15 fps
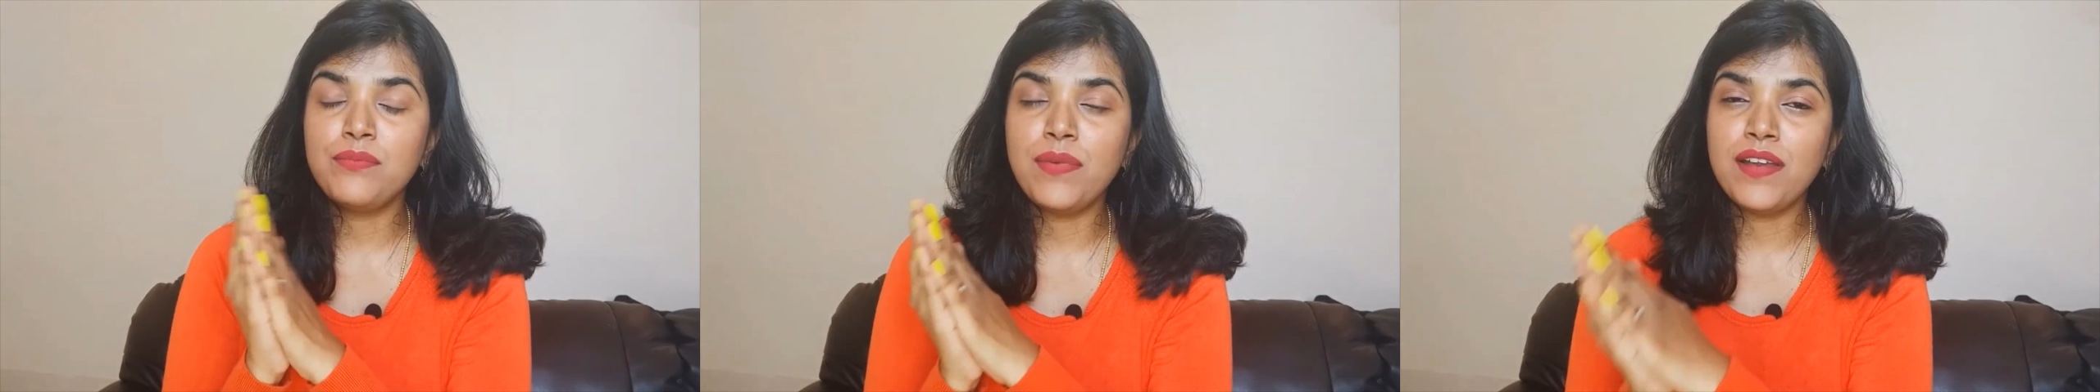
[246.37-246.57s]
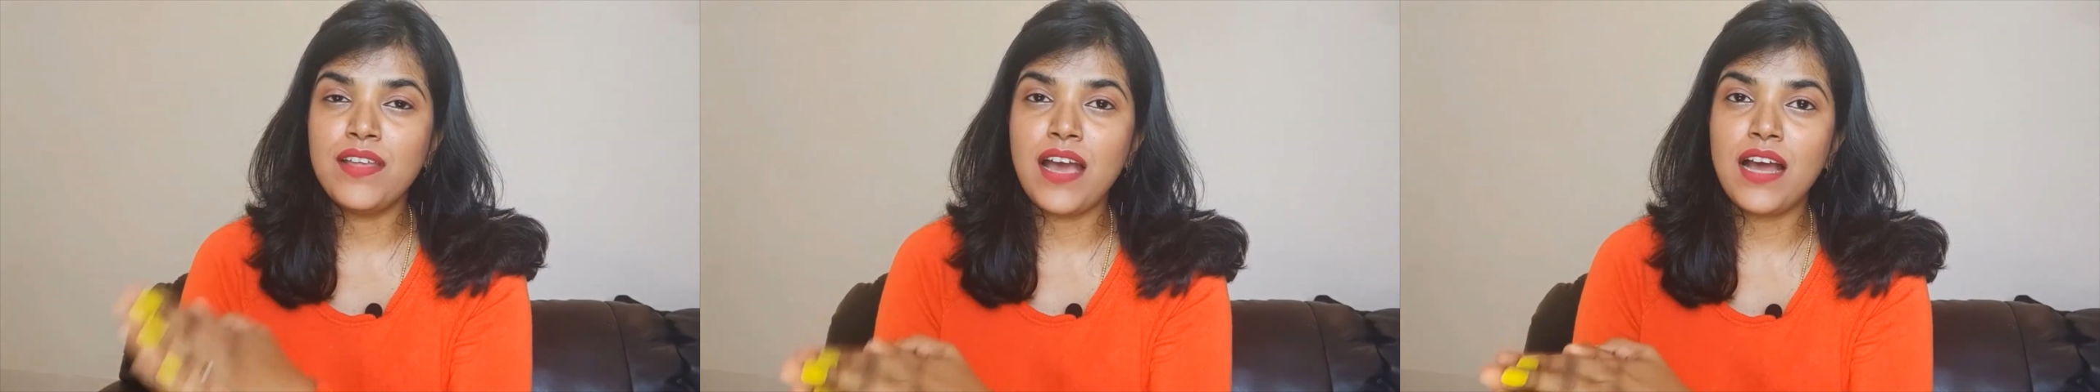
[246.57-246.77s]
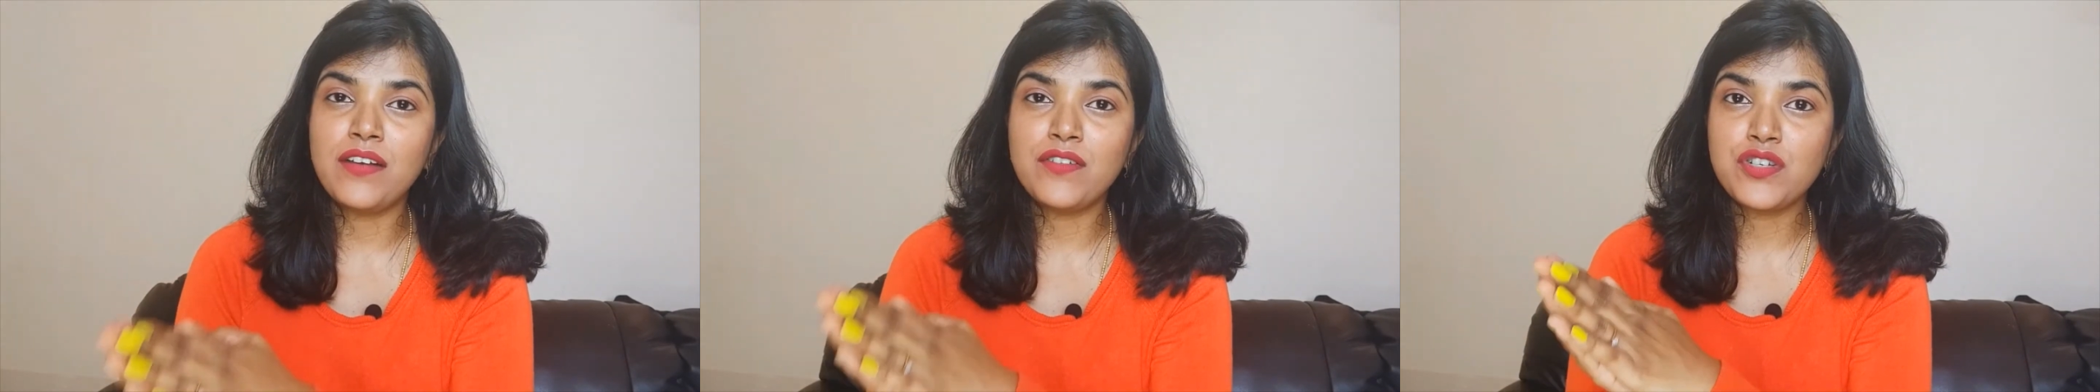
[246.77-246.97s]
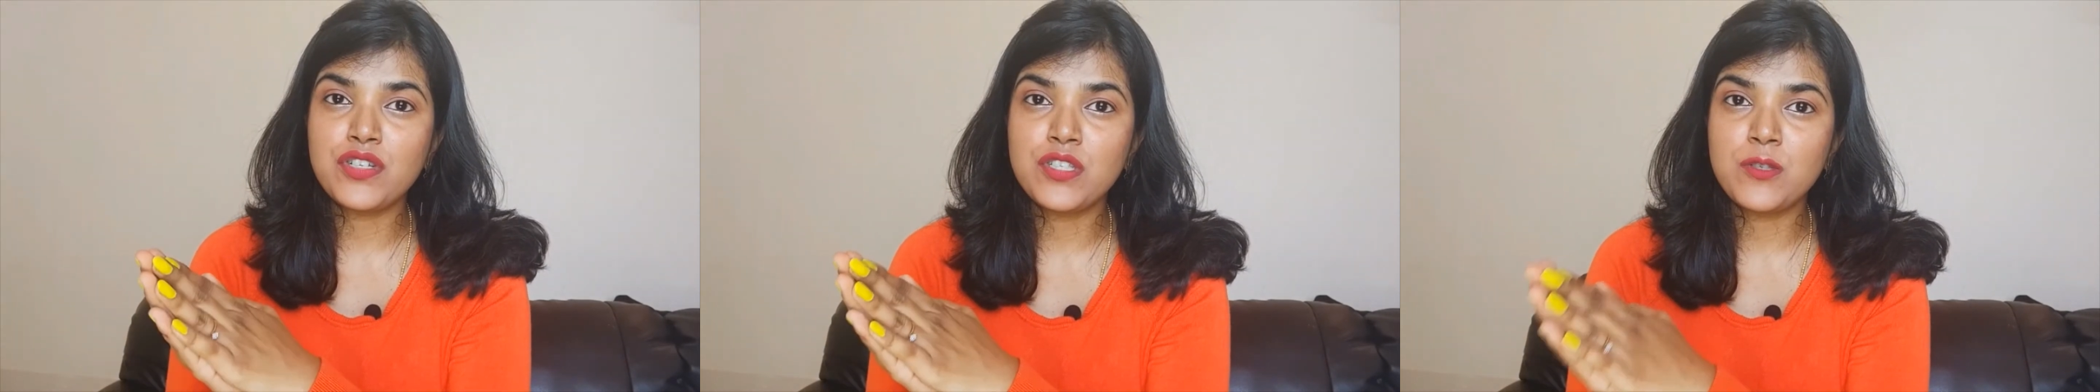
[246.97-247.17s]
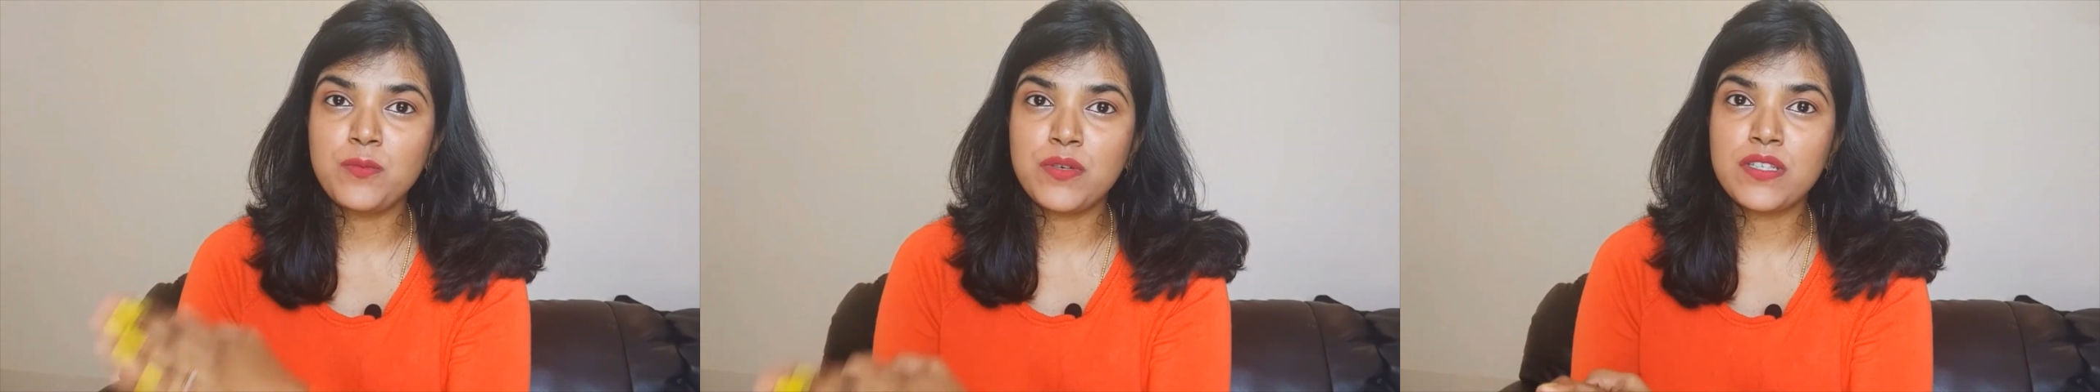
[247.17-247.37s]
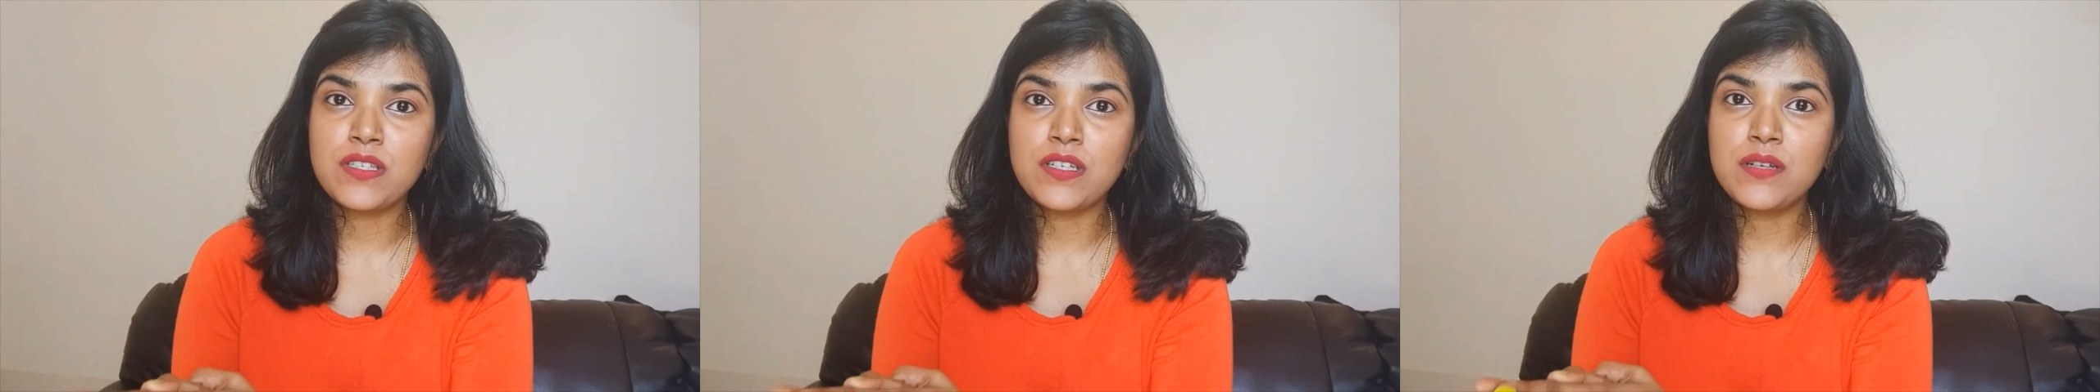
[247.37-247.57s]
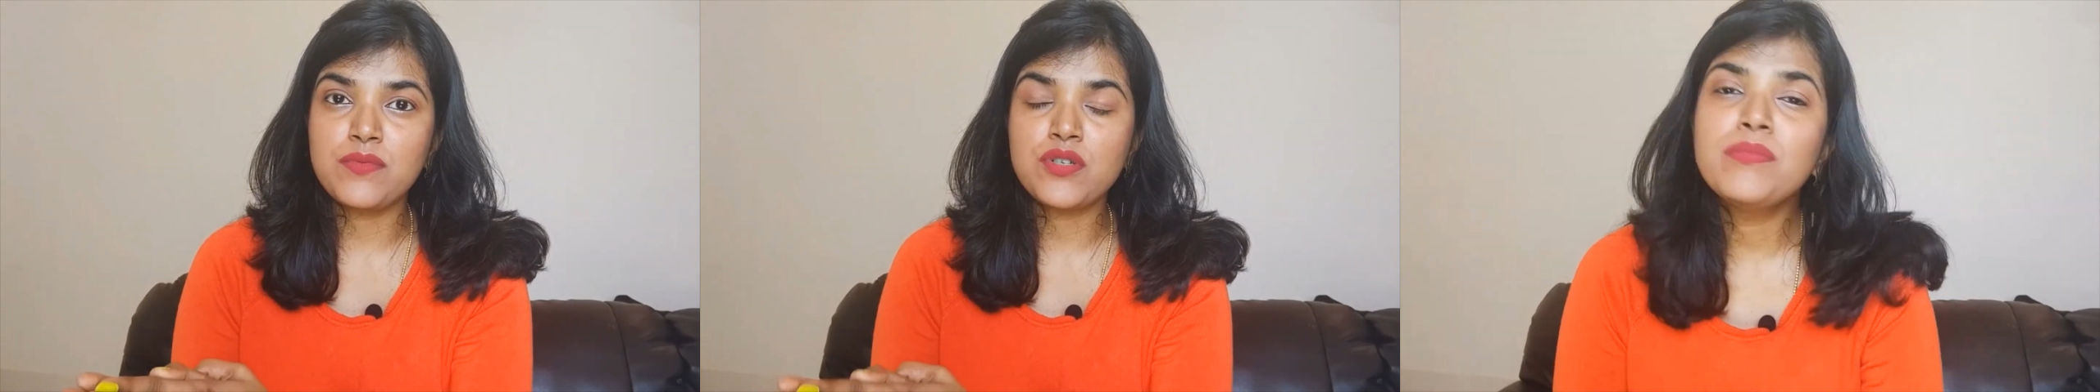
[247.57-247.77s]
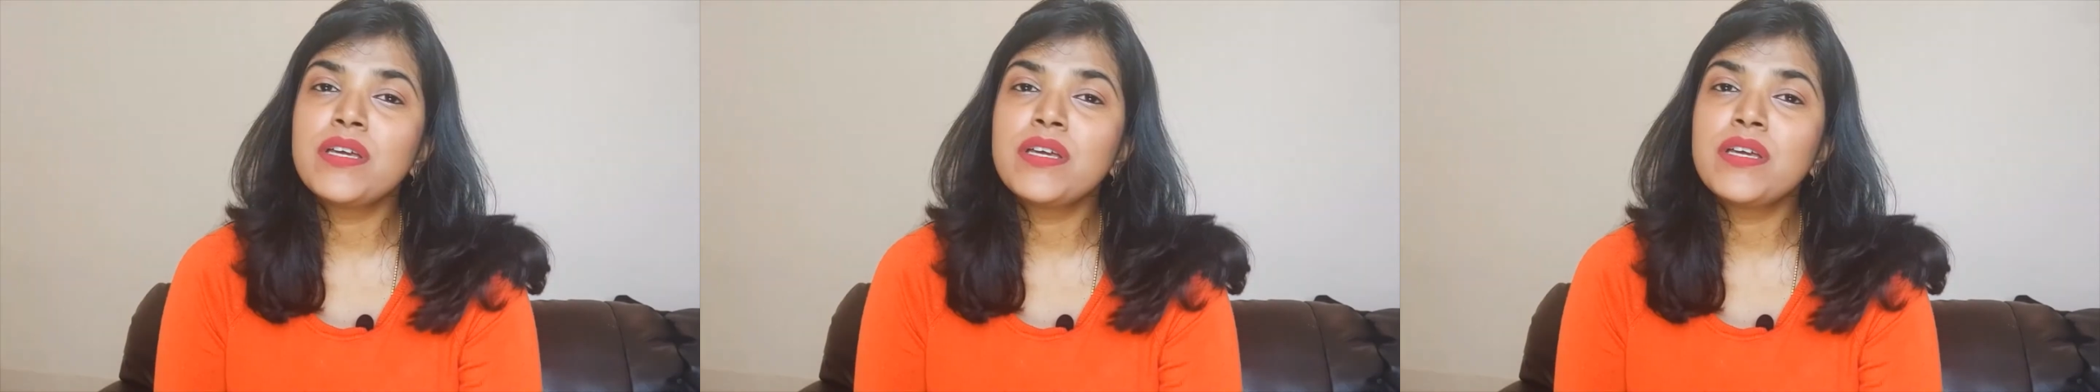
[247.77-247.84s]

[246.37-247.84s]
pediatrician's prescription.